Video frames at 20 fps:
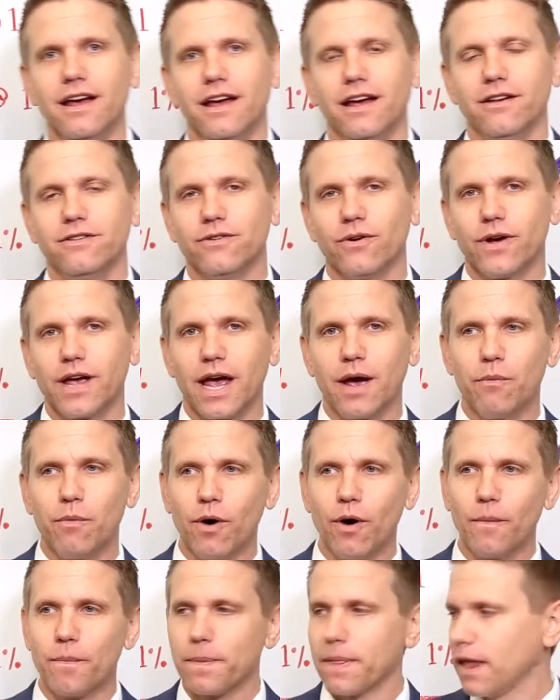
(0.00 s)
is, okay,
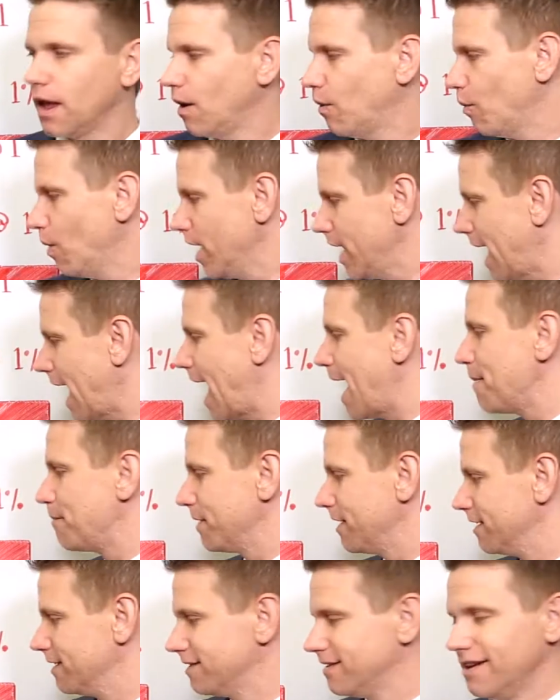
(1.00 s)
well, what
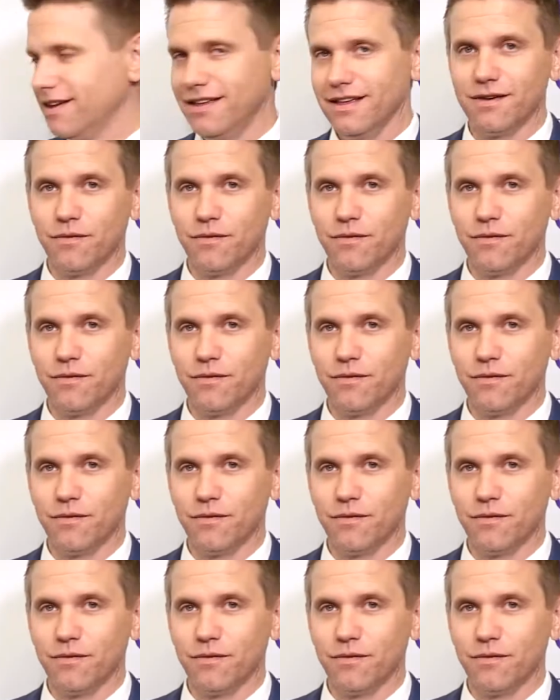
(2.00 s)
happens